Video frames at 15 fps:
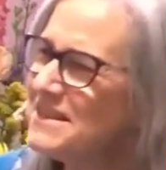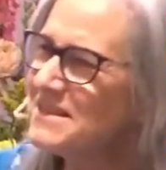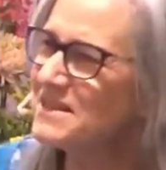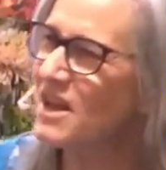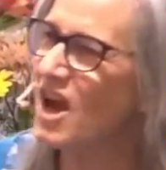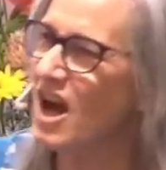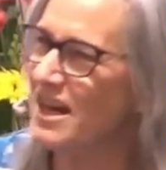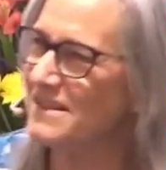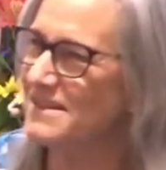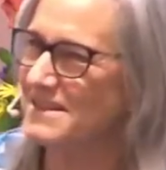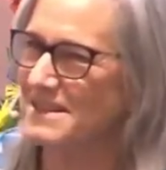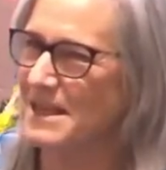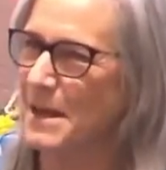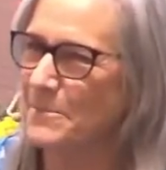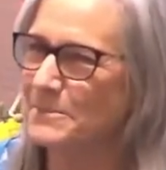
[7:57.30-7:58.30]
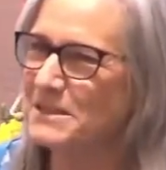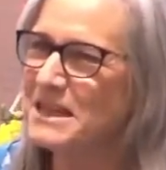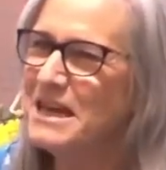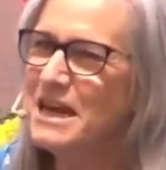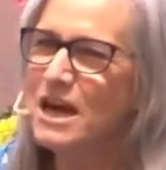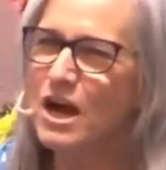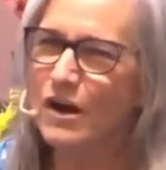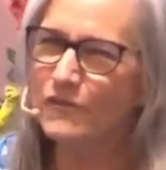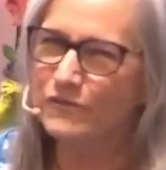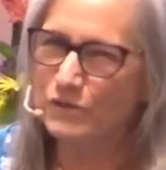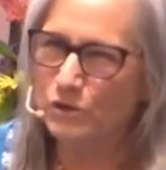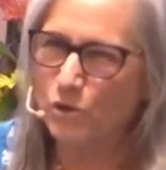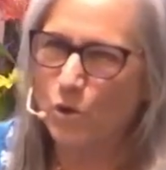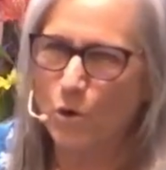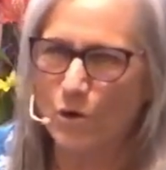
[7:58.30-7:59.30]
concept of
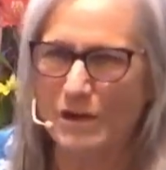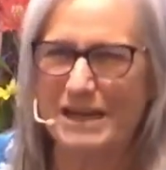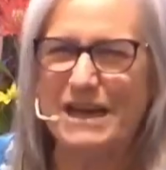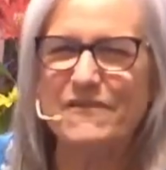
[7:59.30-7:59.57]
glory, of